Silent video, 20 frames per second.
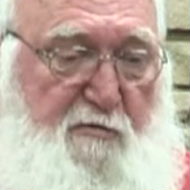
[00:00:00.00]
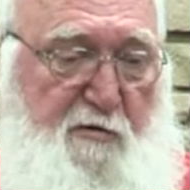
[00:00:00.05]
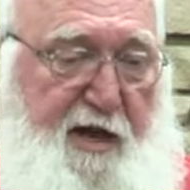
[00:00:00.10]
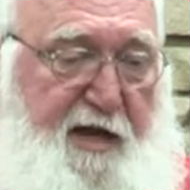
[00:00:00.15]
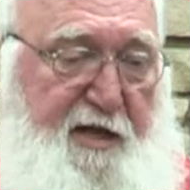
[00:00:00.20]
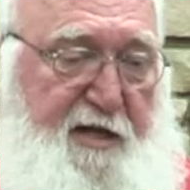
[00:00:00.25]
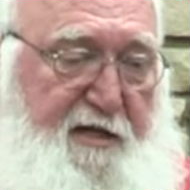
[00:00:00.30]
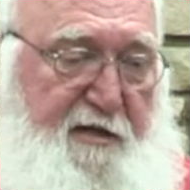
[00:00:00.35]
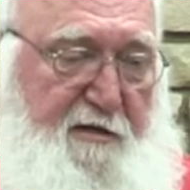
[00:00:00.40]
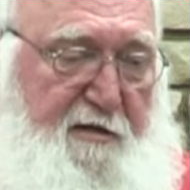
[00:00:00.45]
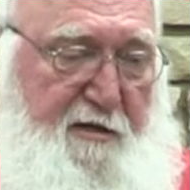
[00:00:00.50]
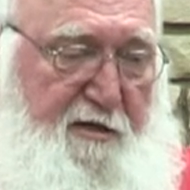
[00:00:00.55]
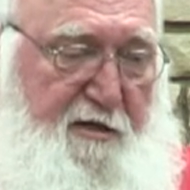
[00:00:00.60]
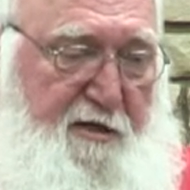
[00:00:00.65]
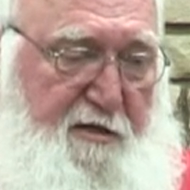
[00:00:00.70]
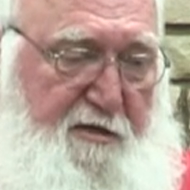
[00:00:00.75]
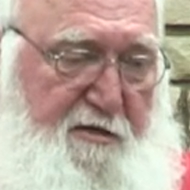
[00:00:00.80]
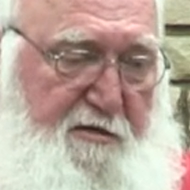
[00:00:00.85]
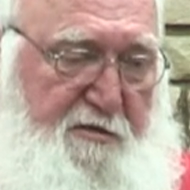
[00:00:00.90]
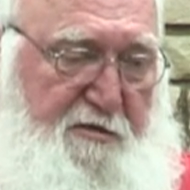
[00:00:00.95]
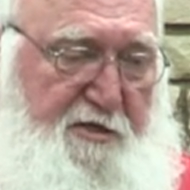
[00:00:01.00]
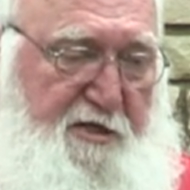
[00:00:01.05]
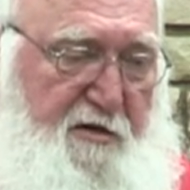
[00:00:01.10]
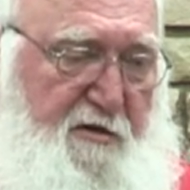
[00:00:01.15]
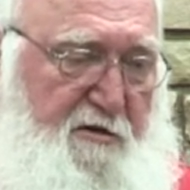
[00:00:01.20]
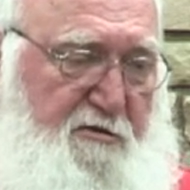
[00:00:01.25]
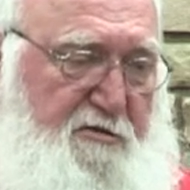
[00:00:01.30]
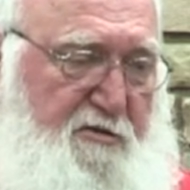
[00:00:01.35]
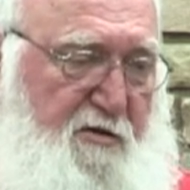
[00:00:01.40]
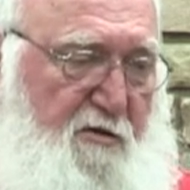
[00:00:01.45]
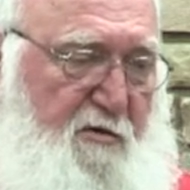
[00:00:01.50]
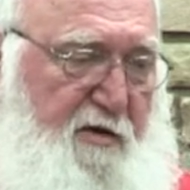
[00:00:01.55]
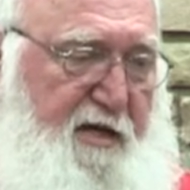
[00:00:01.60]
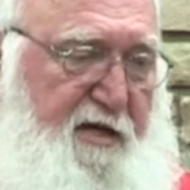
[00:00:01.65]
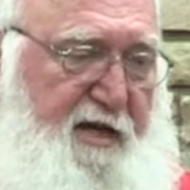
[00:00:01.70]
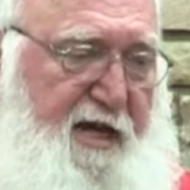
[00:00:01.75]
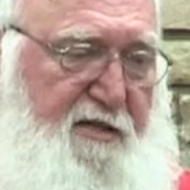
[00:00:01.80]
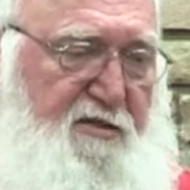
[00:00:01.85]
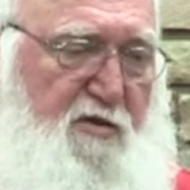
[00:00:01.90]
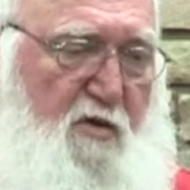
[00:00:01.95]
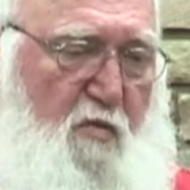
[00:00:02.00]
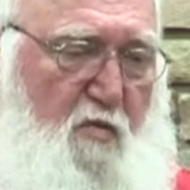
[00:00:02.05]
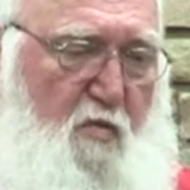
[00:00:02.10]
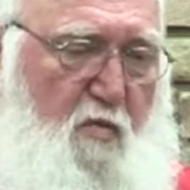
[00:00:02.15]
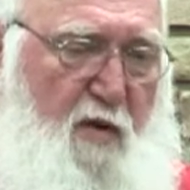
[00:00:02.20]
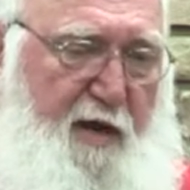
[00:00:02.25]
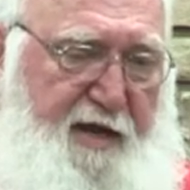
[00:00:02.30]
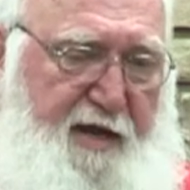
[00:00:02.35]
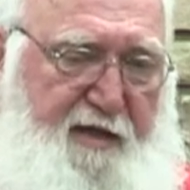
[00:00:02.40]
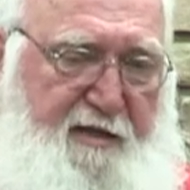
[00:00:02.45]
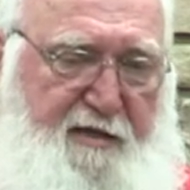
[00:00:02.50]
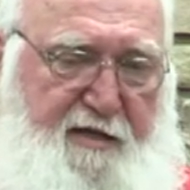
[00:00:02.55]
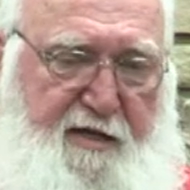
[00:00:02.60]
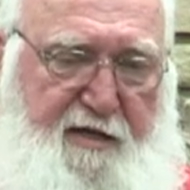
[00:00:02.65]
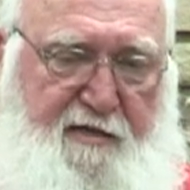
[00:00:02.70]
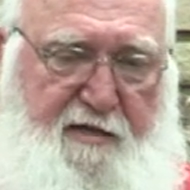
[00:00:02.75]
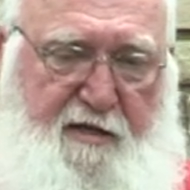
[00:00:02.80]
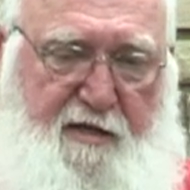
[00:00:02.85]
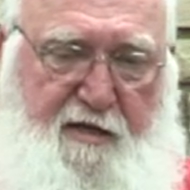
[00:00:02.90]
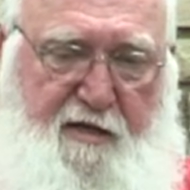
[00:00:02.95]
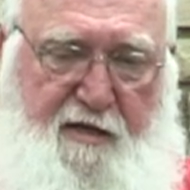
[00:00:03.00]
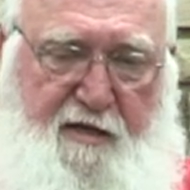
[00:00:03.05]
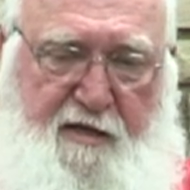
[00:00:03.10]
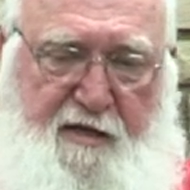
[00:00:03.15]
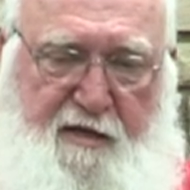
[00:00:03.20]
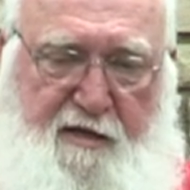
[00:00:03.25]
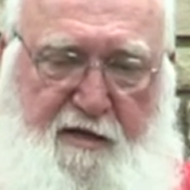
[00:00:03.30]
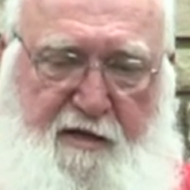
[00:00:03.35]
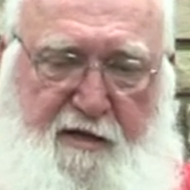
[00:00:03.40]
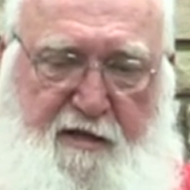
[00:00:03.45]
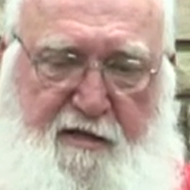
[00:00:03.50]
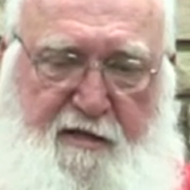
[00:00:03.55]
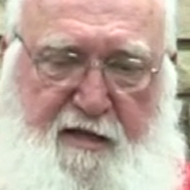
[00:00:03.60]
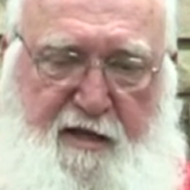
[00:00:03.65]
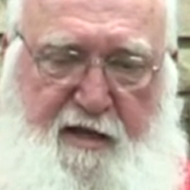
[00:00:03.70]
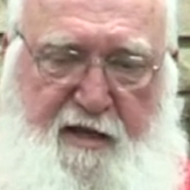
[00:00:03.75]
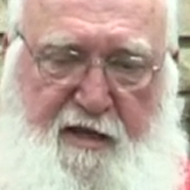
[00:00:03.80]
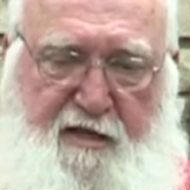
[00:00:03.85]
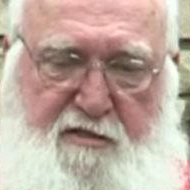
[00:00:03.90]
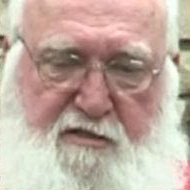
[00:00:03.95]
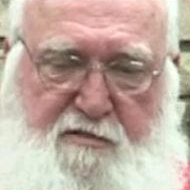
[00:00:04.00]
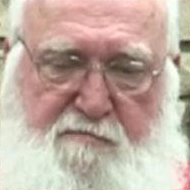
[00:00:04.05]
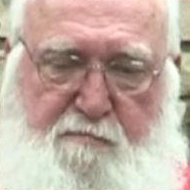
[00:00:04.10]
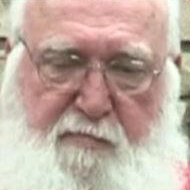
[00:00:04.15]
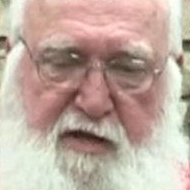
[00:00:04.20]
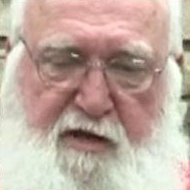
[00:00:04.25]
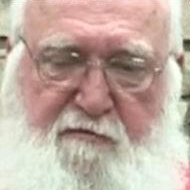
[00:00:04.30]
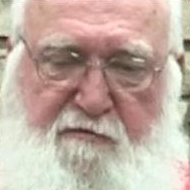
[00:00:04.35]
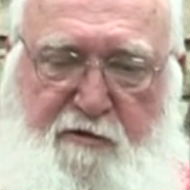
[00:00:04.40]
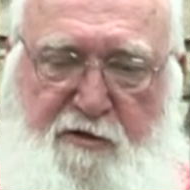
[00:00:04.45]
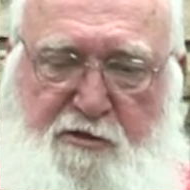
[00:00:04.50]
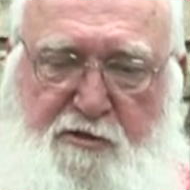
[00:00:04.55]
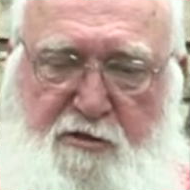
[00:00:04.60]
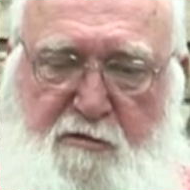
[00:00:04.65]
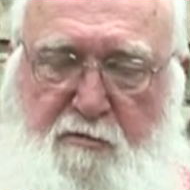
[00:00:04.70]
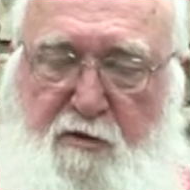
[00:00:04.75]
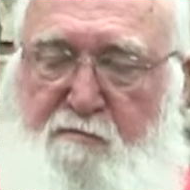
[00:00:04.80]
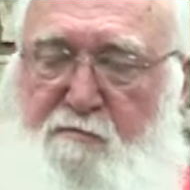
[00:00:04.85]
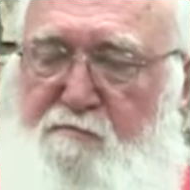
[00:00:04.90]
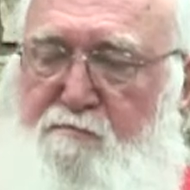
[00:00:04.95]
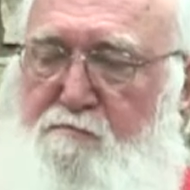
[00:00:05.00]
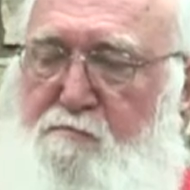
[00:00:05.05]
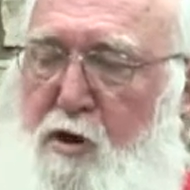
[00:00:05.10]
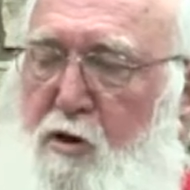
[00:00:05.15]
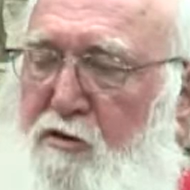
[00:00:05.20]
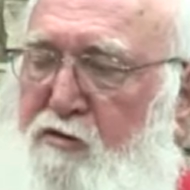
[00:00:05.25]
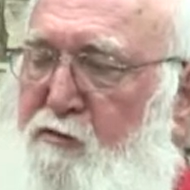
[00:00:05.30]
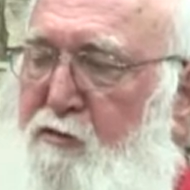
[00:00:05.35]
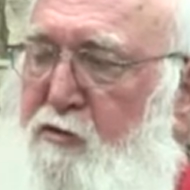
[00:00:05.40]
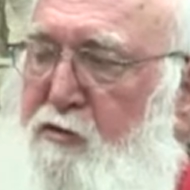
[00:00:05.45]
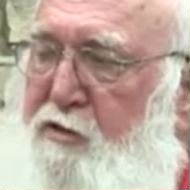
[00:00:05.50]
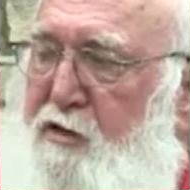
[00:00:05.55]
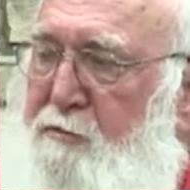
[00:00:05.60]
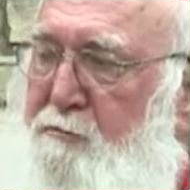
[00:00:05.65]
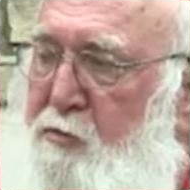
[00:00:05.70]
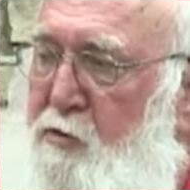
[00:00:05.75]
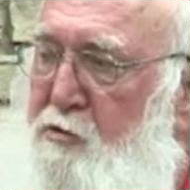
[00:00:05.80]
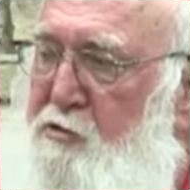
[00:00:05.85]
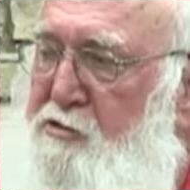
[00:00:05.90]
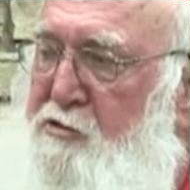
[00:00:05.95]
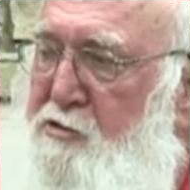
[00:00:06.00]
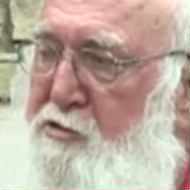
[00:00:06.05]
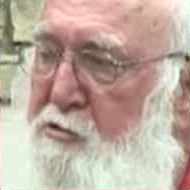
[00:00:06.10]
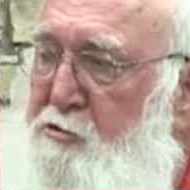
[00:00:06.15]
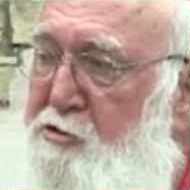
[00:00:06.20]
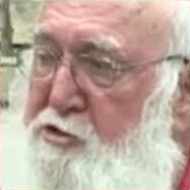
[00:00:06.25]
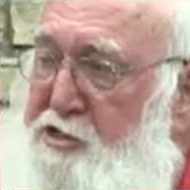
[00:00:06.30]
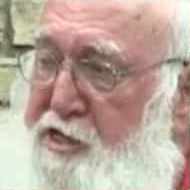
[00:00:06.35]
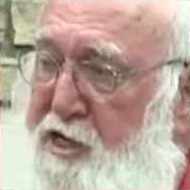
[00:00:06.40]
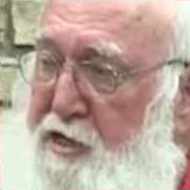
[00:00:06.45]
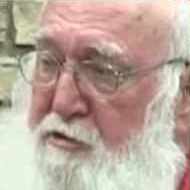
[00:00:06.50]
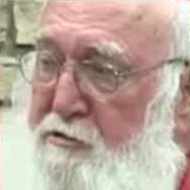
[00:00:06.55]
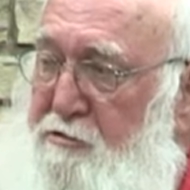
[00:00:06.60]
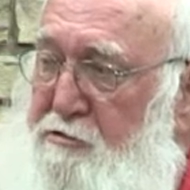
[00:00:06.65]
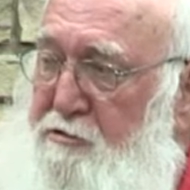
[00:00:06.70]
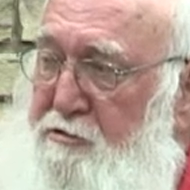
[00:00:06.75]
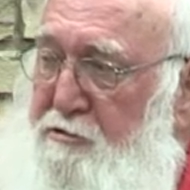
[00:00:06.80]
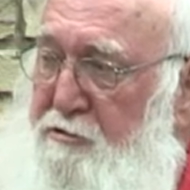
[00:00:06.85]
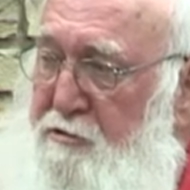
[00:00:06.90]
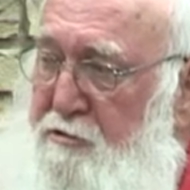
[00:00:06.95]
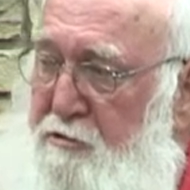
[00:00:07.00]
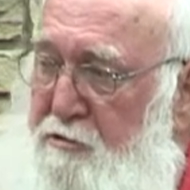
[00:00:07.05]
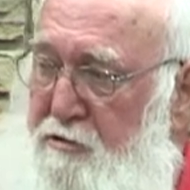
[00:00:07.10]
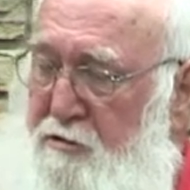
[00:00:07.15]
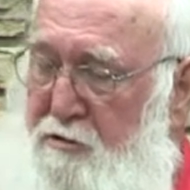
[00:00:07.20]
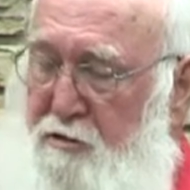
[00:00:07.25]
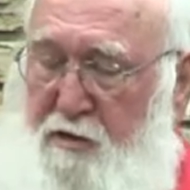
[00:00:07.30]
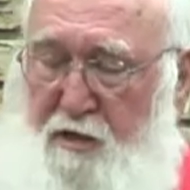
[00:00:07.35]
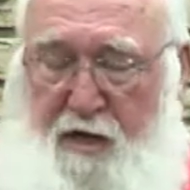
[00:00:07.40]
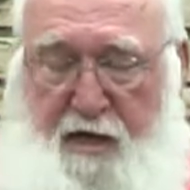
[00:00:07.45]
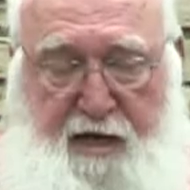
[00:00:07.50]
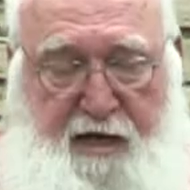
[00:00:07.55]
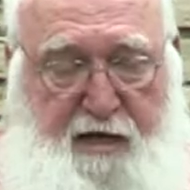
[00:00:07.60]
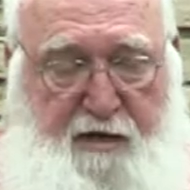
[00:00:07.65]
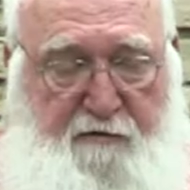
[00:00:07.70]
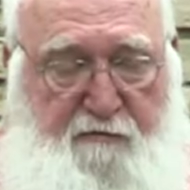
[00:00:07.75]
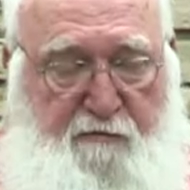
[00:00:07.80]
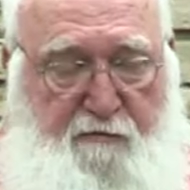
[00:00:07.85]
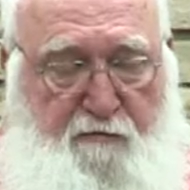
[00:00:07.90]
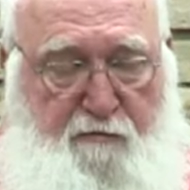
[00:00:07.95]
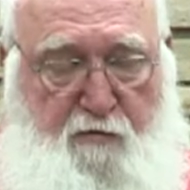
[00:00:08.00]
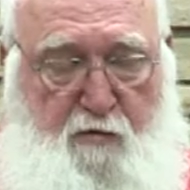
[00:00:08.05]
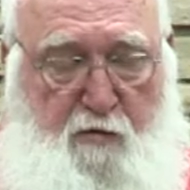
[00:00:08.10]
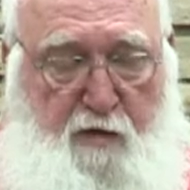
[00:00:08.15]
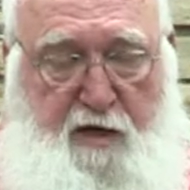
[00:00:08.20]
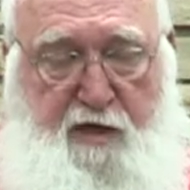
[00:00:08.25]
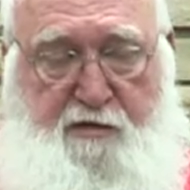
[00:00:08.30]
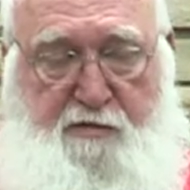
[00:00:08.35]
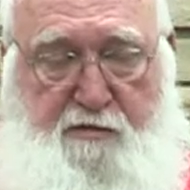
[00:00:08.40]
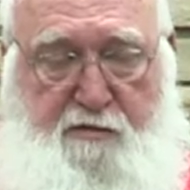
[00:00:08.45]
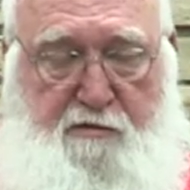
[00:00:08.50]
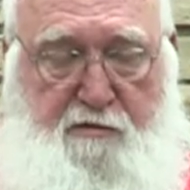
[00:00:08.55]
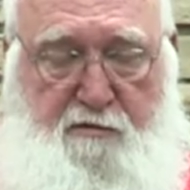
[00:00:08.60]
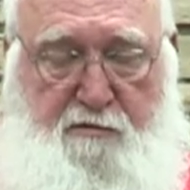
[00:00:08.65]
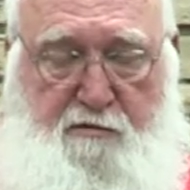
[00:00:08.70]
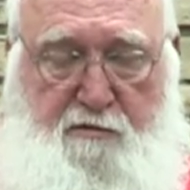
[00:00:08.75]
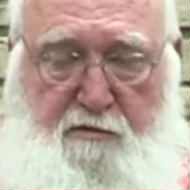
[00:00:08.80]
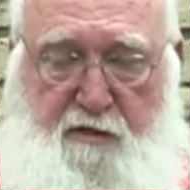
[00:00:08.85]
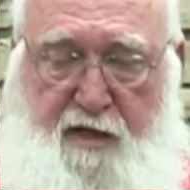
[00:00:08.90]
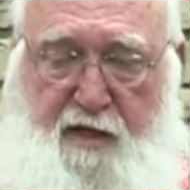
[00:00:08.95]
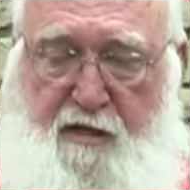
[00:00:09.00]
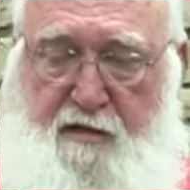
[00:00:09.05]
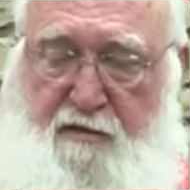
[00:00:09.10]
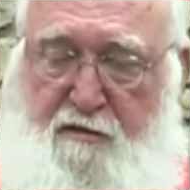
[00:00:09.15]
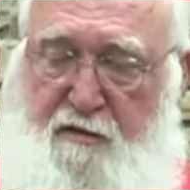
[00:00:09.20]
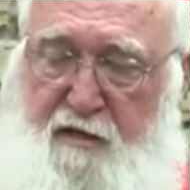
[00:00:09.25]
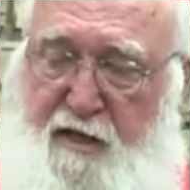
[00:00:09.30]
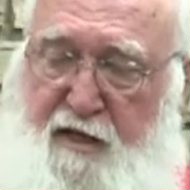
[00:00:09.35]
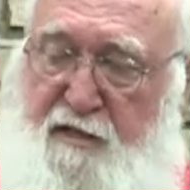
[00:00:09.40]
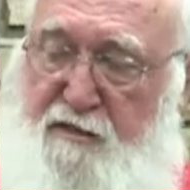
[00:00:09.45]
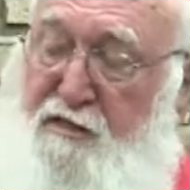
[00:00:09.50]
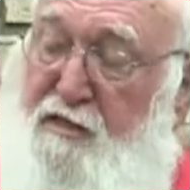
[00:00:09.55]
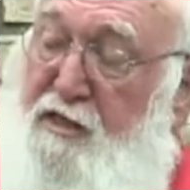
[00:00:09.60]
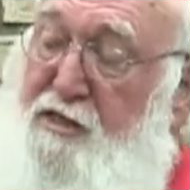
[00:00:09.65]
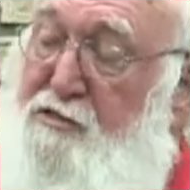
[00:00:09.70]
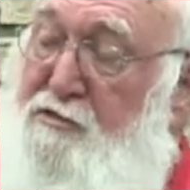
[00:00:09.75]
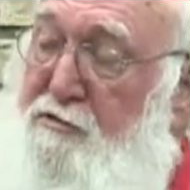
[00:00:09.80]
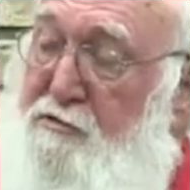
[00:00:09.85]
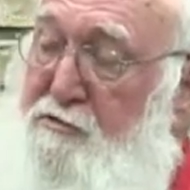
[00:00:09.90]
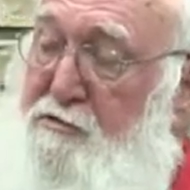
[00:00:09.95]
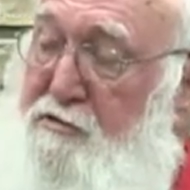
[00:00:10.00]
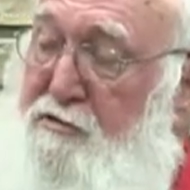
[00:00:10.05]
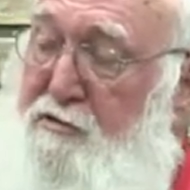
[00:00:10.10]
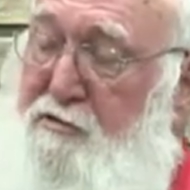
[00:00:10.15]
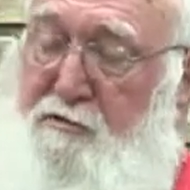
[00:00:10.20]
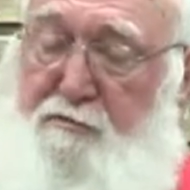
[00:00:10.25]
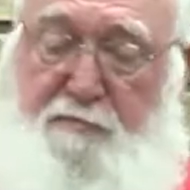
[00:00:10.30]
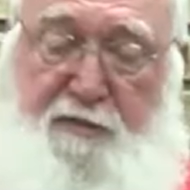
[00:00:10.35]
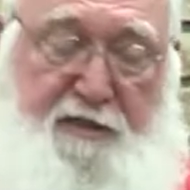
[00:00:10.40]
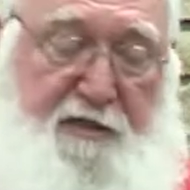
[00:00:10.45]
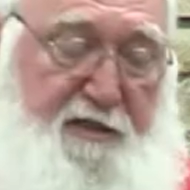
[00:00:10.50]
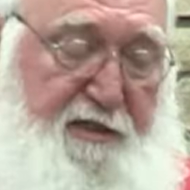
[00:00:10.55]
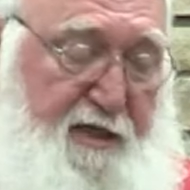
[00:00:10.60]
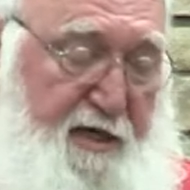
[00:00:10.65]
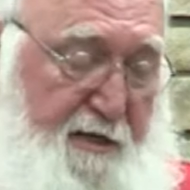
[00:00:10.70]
ready to share our story. And that's a way that it's beneficial both for the person who shares and for us as listeners to be